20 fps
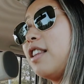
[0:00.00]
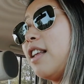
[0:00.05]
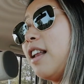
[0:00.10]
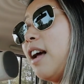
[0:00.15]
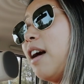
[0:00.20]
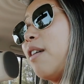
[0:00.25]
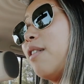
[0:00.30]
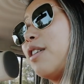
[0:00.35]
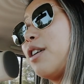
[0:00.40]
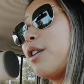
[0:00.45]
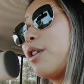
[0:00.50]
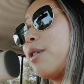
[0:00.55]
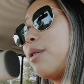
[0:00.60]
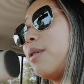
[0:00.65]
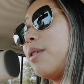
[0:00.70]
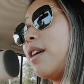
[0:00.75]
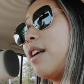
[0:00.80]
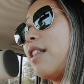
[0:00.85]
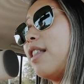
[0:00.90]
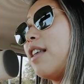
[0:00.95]
then I'll
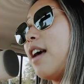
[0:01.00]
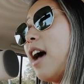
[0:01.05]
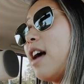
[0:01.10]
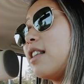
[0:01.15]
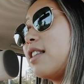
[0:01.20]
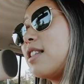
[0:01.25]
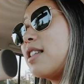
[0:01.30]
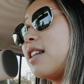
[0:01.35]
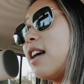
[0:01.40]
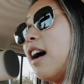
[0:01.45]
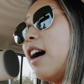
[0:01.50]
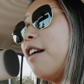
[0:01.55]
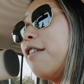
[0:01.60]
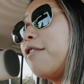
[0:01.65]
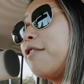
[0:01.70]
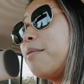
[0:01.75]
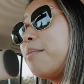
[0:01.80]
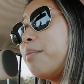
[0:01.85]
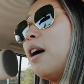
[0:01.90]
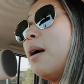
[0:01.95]
include that
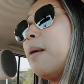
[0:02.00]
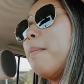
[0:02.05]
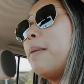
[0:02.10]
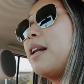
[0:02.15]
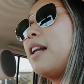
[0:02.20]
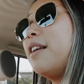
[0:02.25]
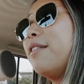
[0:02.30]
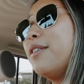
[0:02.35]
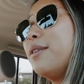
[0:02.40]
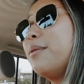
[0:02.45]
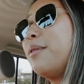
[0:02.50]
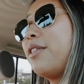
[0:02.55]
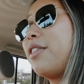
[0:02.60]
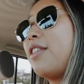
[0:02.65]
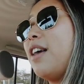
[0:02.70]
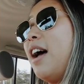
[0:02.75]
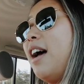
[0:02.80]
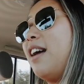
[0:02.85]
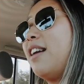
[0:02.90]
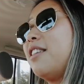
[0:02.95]
stuff. But even with
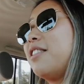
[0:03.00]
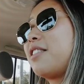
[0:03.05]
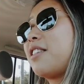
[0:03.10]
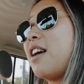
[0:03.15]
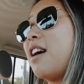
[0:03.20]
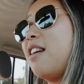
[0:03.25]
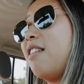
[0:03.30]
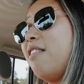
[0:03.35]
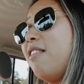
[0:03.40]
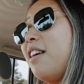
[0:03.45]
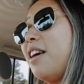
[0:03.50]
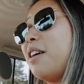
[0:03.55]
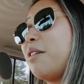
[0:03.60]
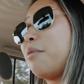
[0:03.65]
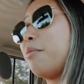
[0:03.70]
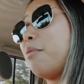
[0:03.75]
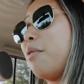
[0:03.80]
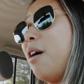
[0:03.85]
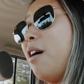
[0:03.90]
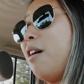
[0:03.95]
that, it's kind of like
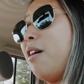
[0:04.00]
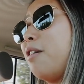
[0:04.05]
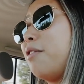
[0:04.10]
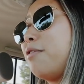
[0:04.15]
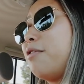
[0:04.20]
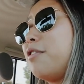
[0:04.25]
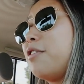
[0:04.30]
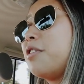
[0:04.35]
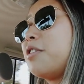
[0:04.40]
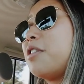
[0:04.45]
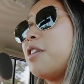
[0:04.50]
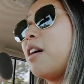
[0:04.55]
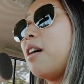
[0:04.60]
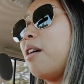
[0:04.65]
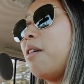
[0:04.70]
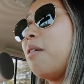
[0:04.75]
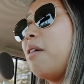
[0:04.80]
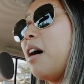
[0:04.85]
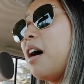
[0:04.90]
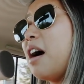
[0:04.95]
rough,
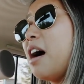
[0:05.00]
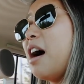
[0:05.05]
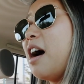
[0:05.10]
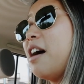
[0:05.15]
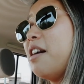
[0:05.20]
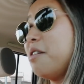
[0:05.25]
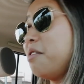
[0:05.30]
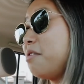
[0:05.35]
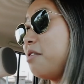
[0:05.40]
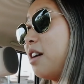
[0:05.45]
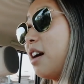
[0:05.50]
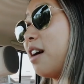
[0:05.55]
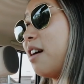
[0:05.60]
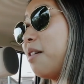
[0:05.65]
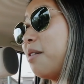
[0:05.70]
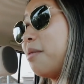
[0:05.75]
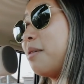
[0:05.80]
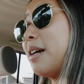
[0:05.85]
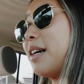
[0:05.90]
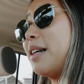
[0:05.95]
so I don't
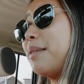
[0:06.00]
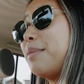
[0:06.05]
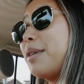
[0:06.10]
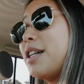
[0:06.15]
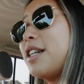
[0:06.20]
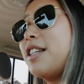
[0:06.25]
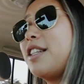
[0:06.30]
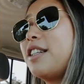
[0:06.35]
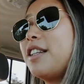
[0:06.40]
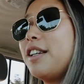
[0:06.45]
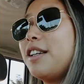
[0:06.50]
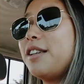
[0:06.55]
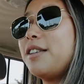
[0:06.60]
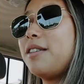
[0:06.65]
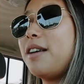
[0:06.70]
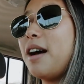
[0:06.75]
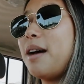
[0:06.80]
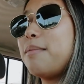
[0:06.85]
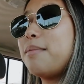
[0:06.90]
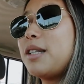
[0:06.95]
know what I'm gonna do.
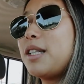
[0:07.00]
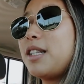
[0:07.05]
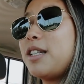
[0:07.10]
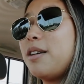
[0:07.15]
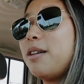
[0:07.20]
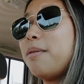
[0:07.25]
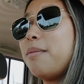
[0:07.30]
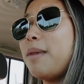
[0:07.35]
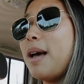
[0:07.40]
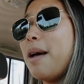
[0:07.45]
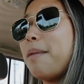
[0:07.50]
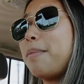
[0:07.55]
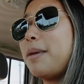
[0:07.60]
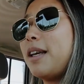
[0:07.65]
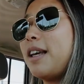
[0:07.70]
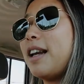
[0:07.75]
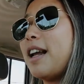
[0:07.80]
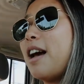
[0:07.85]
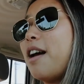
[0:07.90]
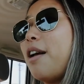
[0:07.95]
I'm still
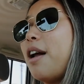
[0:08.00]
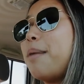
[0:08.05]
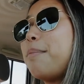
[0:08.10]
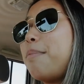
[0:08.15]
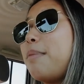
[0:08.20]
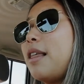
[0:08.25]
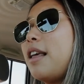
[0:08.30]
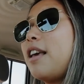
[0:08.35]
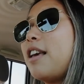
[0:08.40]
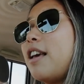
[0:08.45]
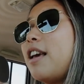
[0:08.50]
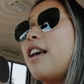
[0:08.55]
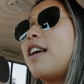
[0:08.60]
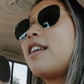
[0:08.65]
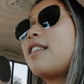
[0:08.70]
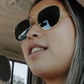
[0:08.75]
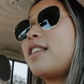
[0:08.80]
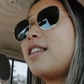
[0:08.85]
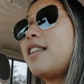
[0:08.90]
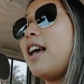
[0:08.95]
mapping it out. I'm
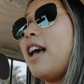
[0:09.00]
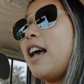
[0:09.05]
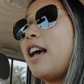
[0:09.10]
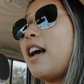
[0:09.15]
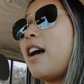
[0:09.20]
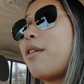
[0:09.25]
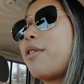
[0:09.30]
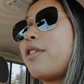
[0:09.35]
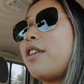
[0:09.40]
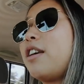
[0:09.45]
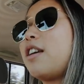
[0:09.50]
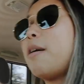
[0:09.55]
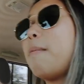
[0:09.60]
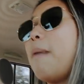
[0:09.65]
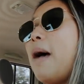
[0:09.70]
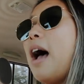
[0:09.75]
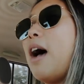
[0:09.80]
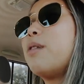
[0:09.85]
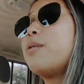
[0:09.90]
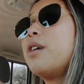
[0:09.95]
thinking today I'll think
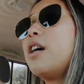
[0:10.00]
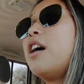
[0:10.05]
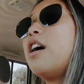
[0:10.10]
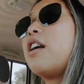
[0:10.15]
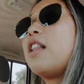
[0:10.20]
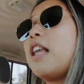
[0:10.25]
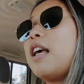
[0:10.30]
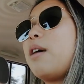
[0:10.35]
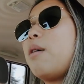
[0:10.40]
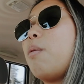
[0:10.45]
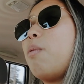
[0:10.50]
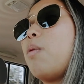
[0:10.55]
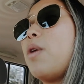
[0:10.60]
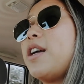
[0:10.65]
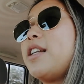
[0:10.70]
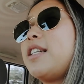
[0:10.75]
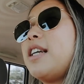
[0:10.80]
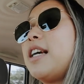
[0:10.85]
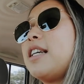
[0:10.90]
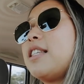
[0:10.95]
about like
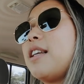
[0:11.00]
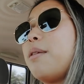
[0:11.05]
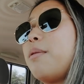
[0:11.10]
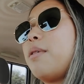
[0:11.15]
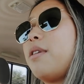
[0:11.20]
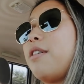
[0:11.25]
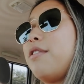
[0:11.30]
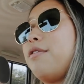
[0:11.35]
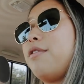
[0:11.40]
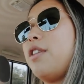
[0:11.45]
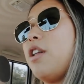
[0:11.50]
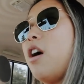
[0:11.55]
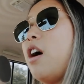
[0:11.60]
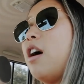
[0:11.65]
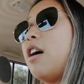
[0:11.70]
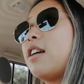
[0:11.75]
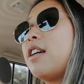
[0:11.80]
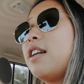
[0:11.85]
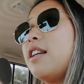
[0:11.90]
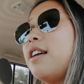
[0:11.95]
what days I want to
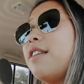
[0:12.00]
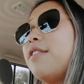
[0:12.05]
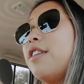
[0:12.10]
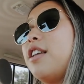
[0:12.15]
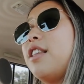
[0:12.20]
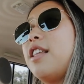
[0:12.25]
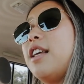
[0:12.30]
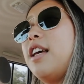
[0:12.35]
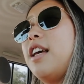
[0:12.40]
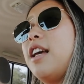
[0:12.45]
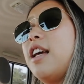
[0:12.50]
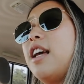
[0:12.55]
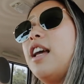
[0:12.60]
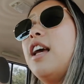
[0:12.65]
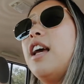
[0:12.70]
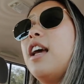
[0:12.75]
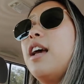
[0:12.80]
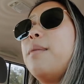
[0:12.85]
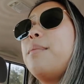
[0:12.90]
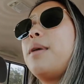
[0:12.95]
vlog and everything,
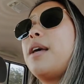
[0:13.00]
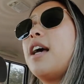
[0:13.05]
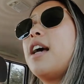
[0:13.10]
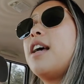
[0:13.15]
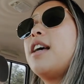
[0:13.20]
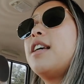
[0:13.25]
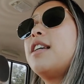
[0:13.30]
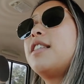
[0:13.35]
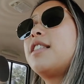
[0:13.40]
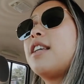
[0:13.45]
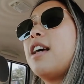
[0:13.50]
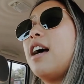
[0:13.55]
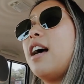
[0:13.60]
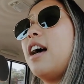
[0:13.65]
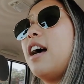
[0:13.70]
because